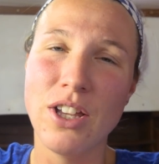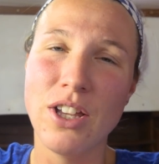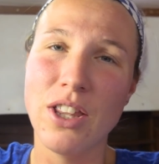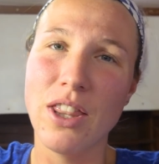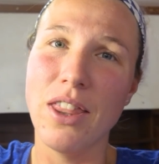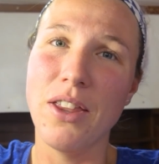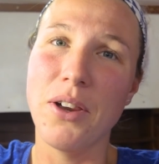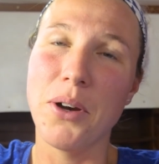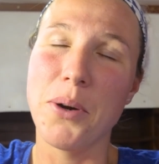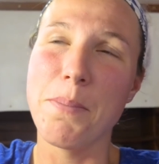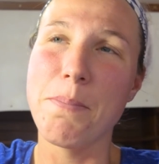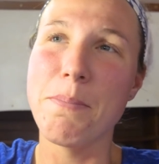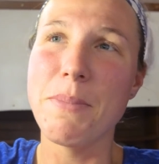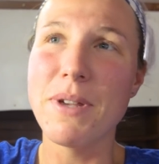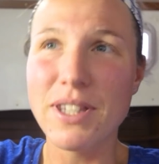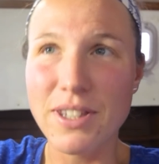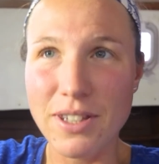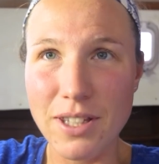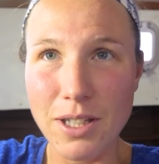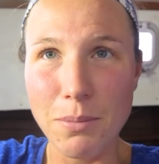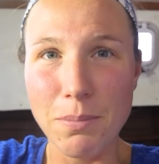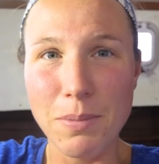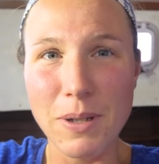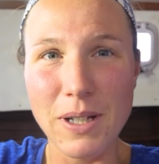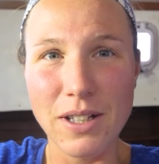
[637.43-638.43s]
There are
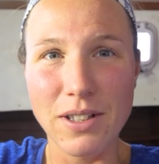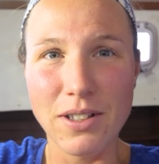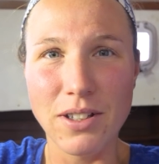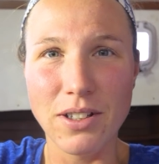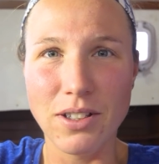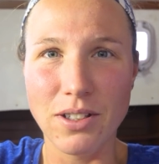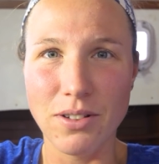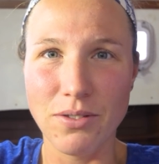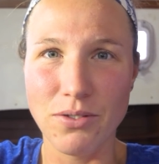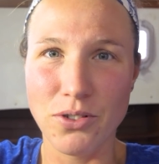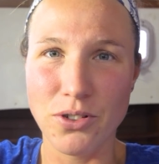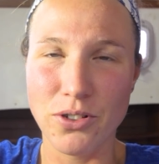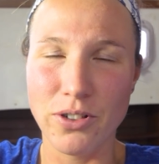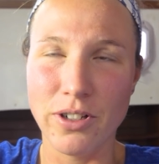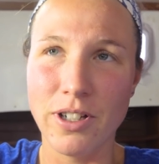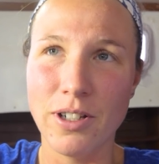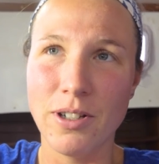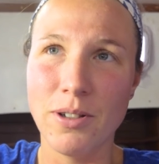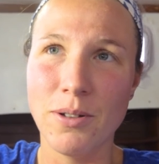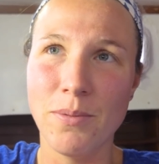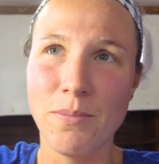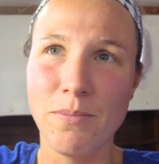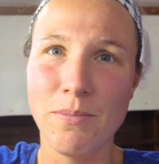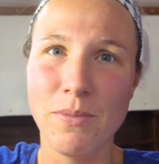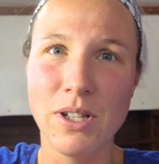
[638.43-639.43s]
missing pieces of
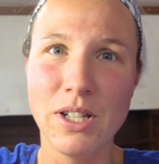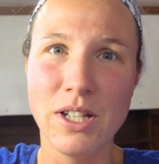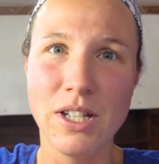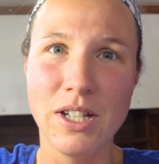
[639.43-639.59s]
trim.